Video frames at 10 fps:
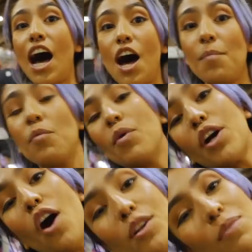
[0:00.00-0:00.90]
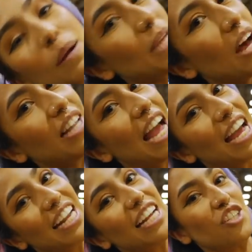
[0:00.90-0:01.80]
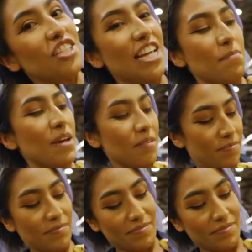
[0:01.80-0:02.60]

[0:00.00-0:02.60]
Um, we're called Reptile Land Entertainment.